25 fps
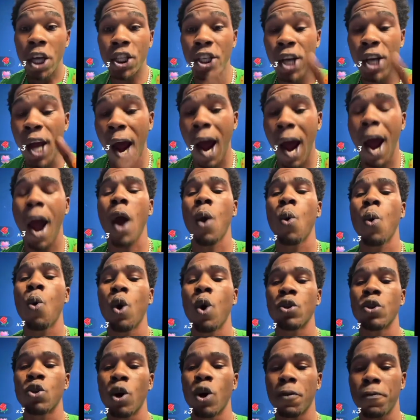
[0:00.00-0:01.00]
Share
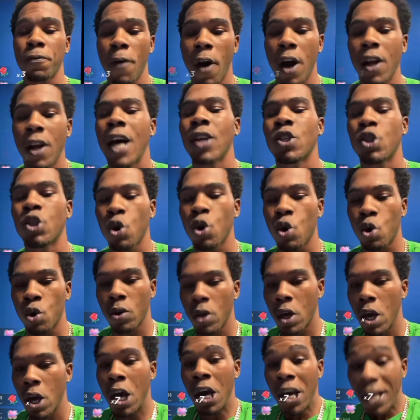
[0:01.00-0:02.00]
her own done fall. That's
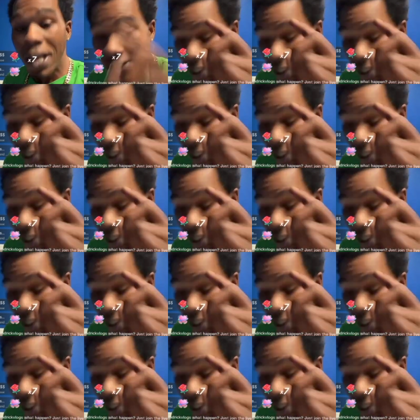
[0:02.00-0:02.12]
true.